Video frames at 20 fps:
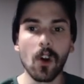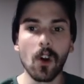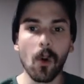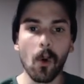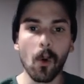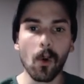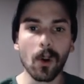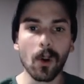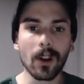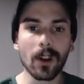
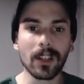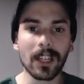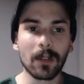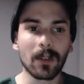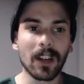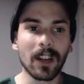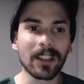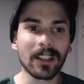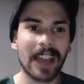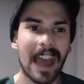or they
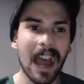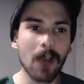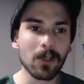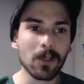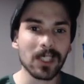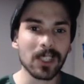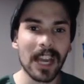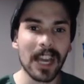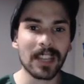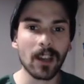were on the
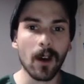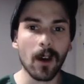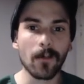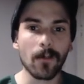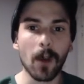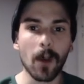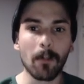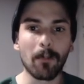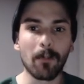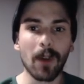outside of
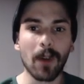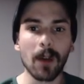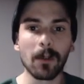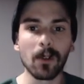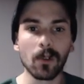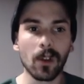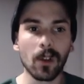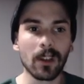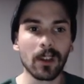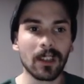the
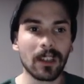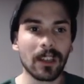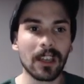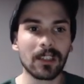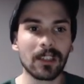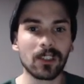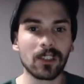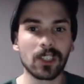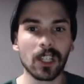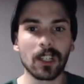bubble looking
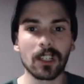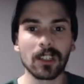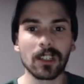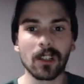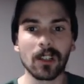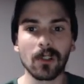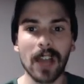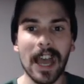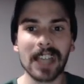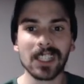in during the
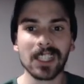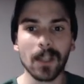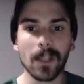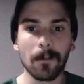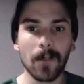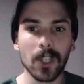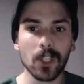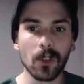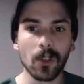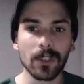last
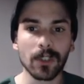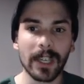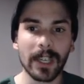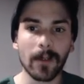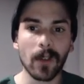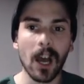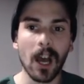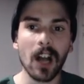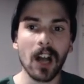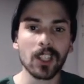official day
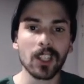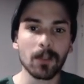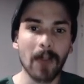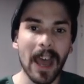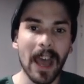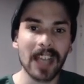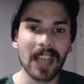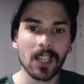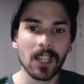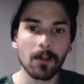of college
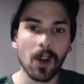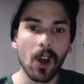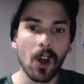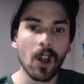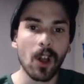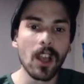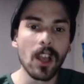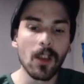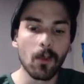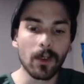basketball
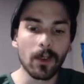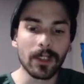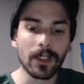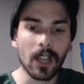when the